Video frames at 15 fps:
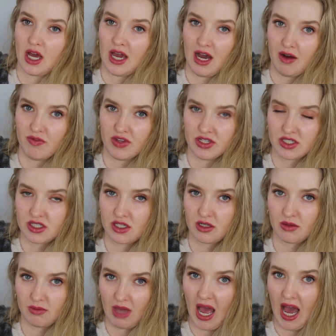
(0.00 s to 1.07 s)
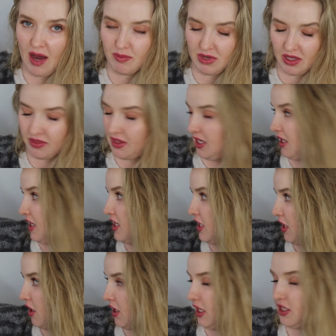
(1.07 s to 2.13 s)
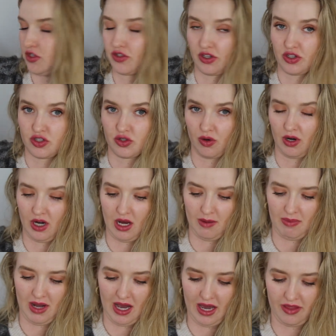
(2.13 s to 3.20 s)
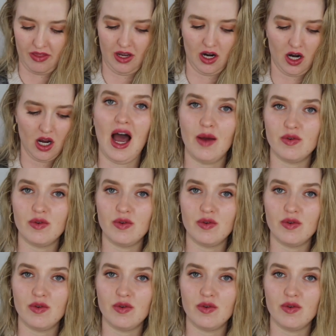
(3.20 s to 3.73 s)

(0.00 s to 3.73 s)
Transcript: I have this cabinet thing here and I usually store it up high there.